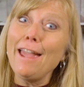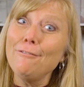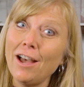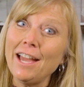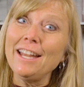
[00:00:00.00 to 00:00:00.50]

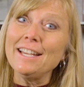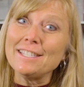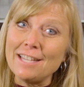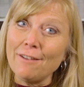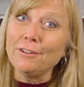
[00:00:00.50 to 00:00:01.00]
Avon
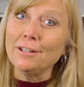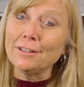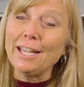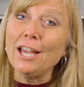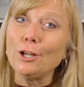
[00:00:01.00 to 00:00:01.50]
is
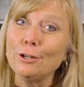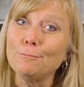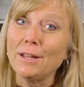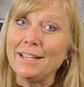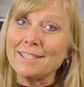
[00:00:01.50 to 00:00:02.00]
definitely a good
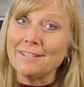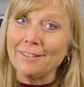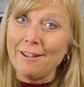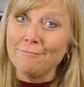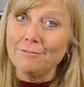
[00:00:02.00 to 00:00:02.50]
place to live.